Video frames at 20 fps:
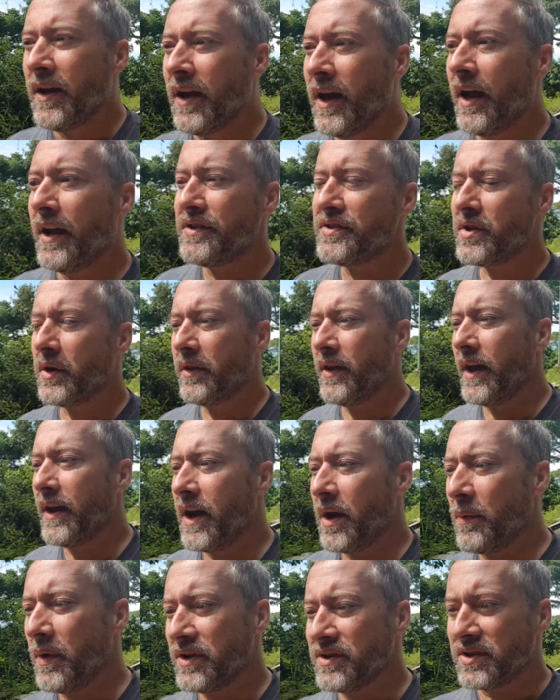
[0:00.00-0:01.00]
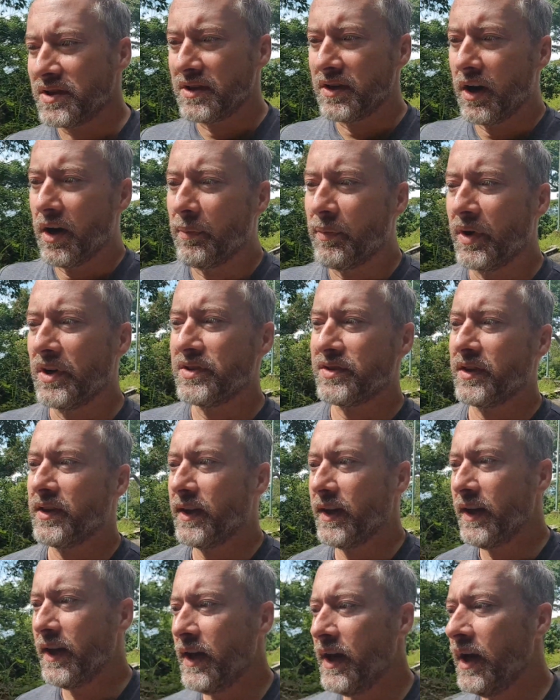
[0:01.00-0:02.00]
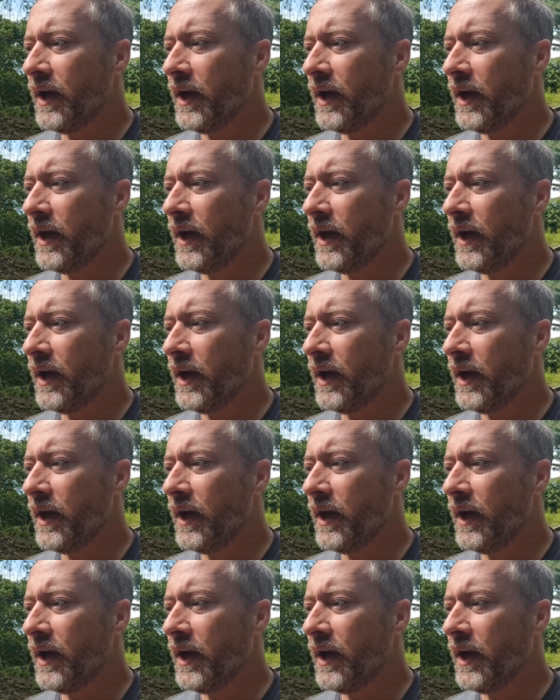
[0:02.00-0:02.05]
And so then I went to Europe recently,